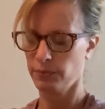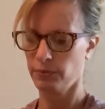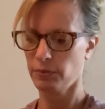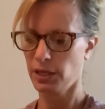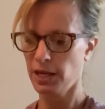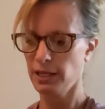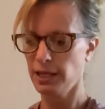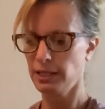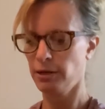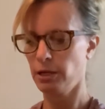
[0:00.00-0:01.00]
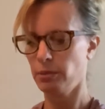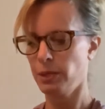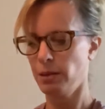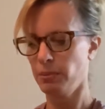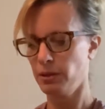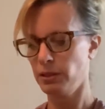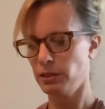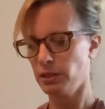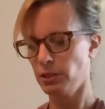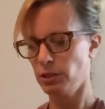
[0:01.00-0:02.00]
But I like tearing paper. It's
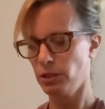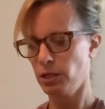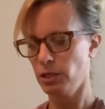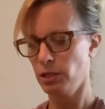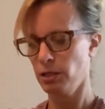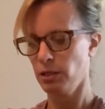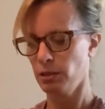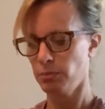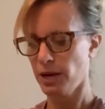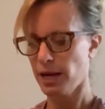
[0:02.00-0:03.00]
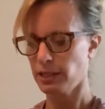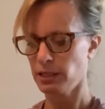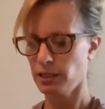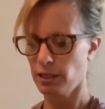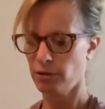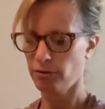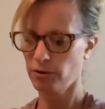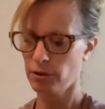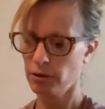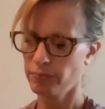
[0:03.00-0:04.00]
such a good practice skill
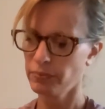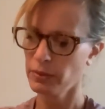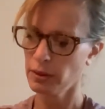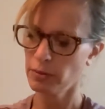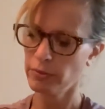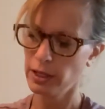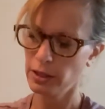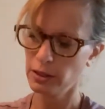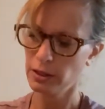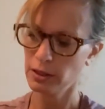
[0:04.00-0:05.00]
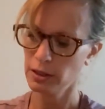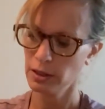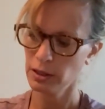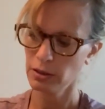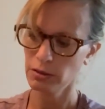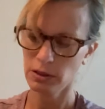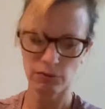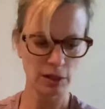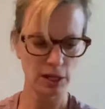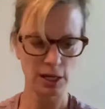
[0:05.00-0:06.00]
for radial use of
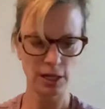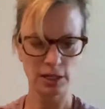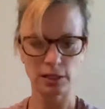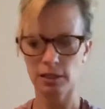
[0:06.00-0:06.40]
the hand.